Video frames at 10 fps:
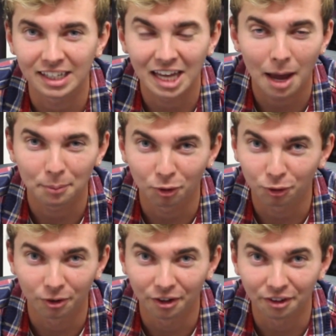the Capitol
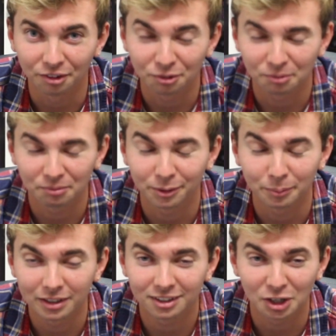Grill is,
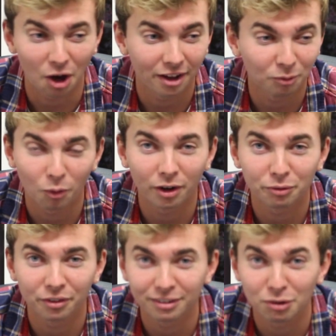oh my god, wonderful.